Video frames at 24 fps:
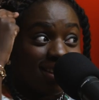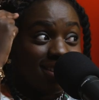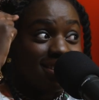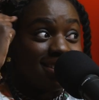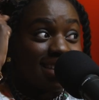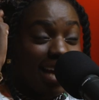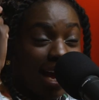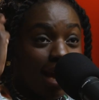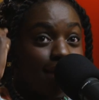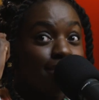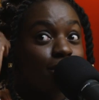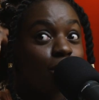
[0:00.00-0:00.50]

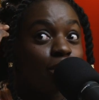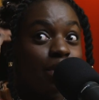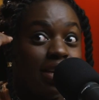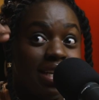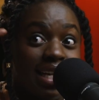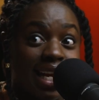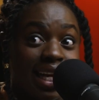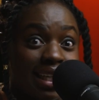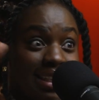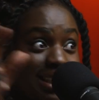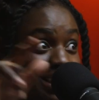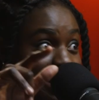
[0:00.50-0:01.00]
Because I'm
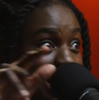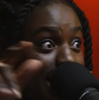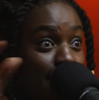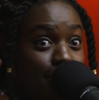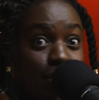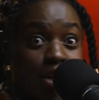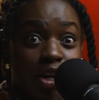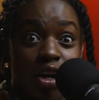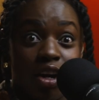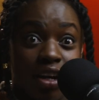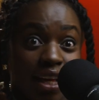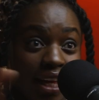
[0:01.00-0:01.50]
already like,
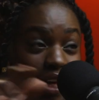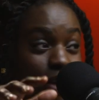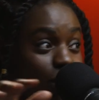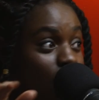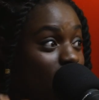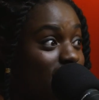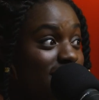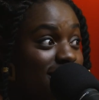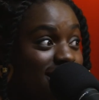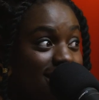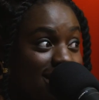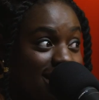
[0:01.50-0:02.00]
I'm clocking
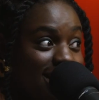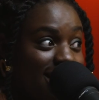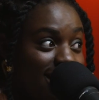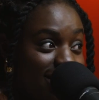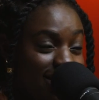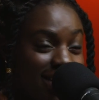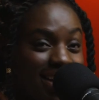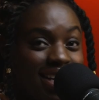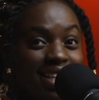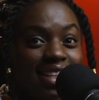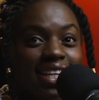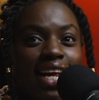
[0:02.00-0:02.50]
constantly,
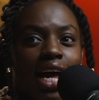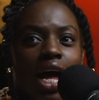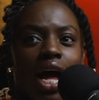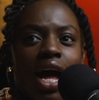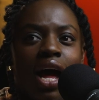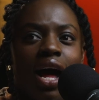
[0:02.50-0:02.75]
right?